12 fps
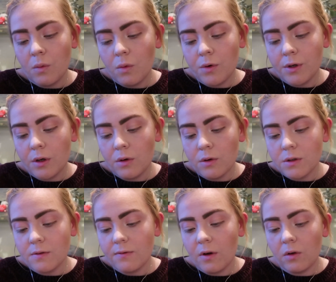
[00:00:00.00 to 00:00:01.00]

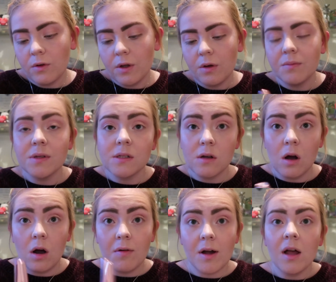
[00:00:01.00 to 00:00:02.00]
Wonderlux Volume Mascara.